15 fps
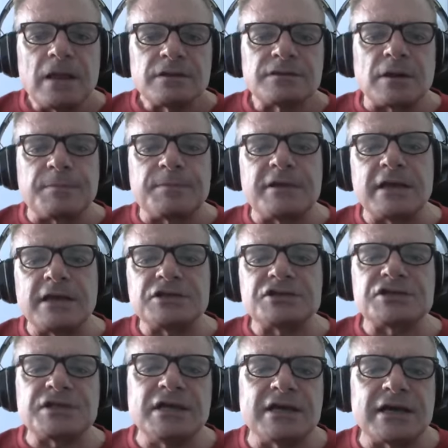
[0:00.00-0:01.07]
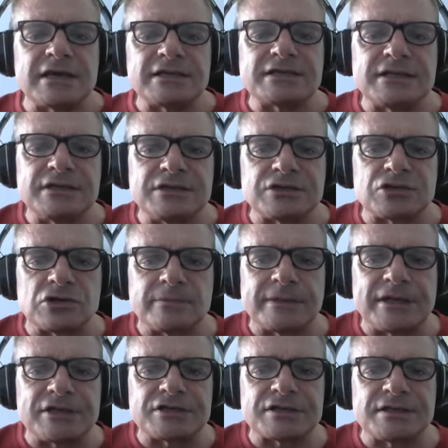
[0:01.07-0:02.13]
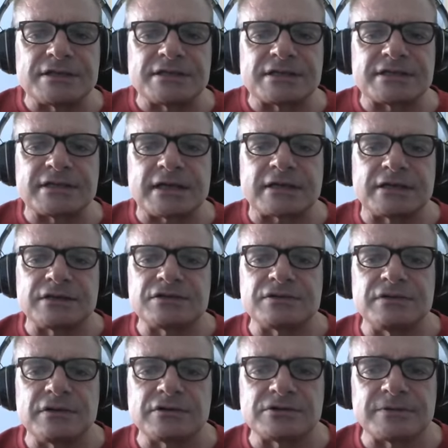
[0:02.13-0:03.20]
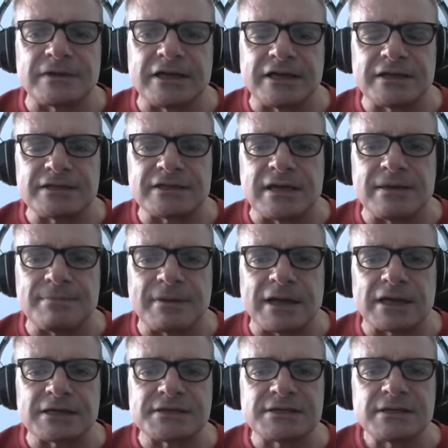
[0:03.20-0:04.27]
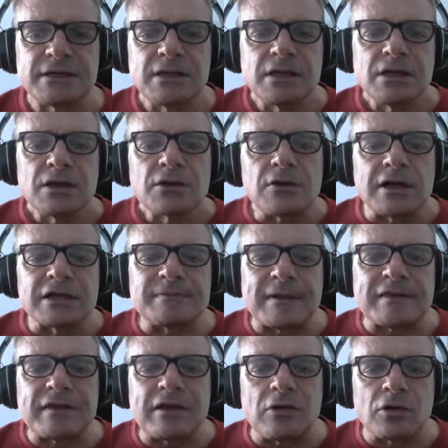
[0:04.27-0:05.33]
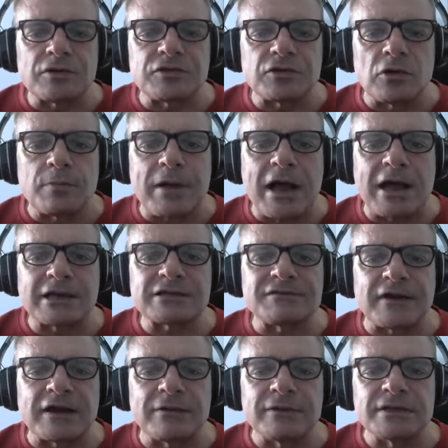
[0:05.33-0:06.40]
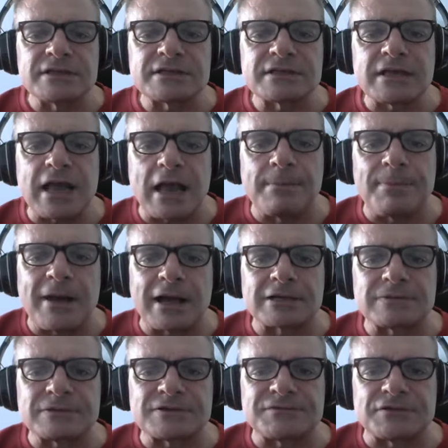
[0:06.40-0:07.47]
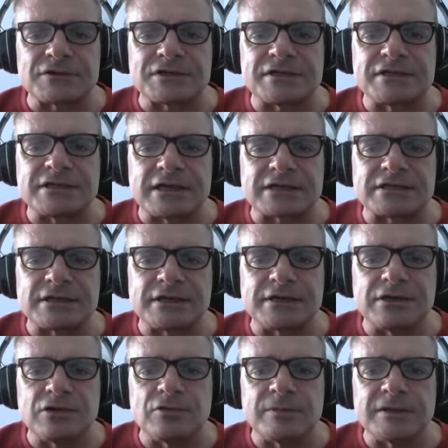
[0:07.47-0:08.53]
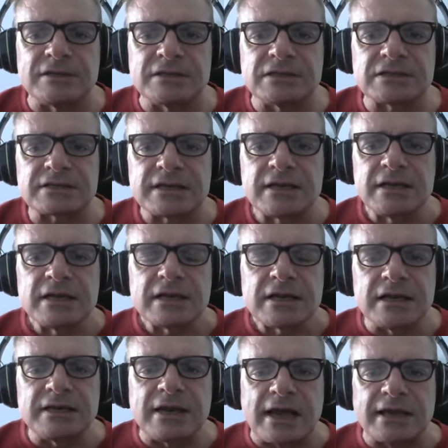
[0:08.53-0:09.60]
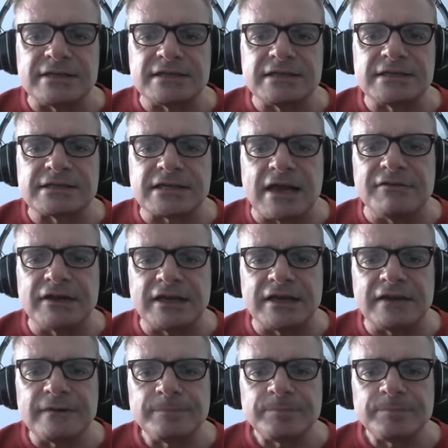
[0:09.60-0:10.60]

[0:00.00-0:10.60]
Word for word: the PHEIC determinations the second in two years relating to Mpox, caused by the orthopox virus. Mpox was first detected in humans in 1970